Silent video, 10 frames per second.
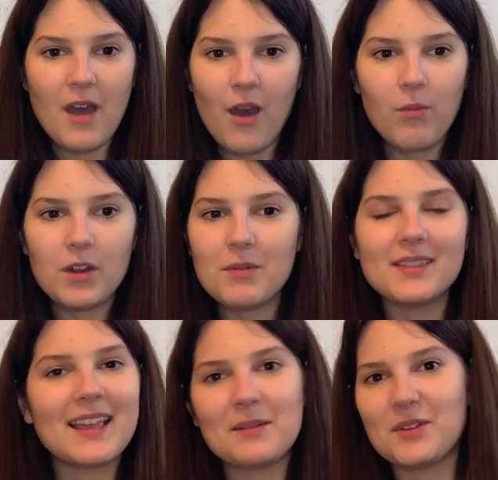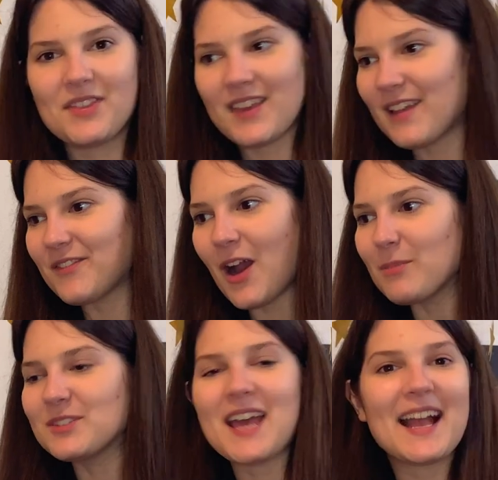What a relatable thing for our
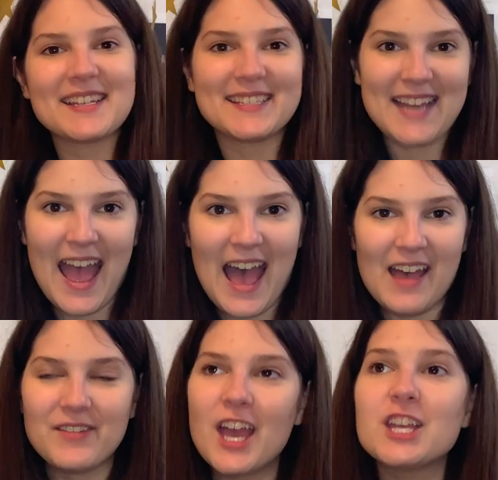protagonist to have.